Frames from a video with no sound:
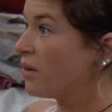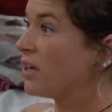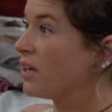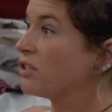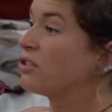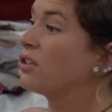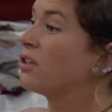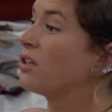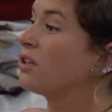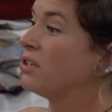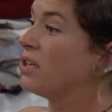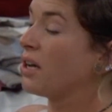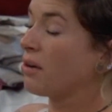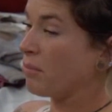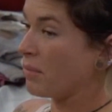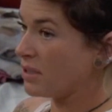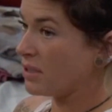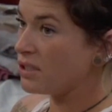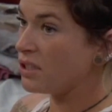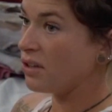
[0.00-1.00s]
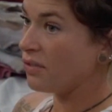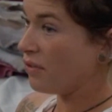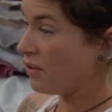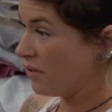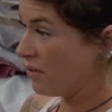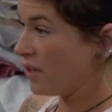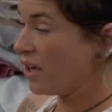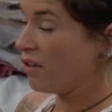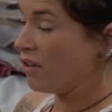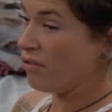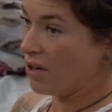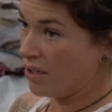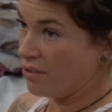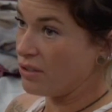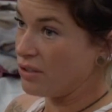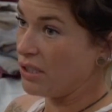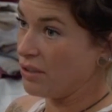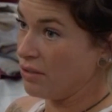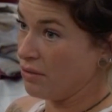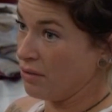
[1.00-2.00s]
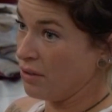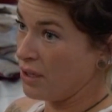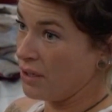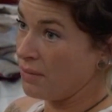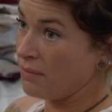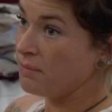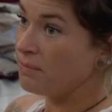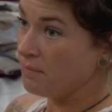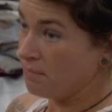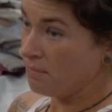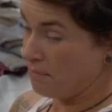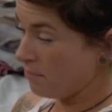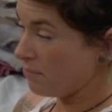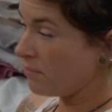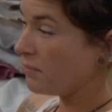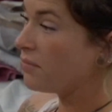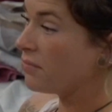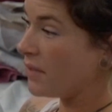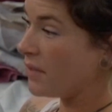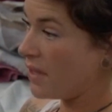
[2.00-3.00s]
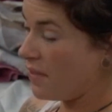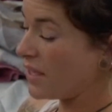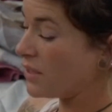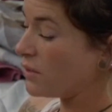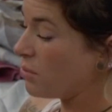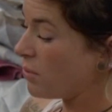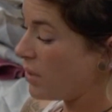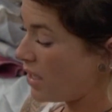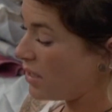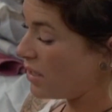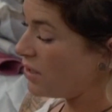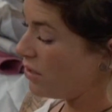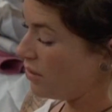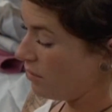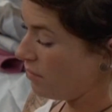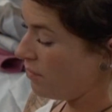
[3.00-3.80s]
should conduct myself on the other end too. Mm-hmm. And that's what I do. Yep.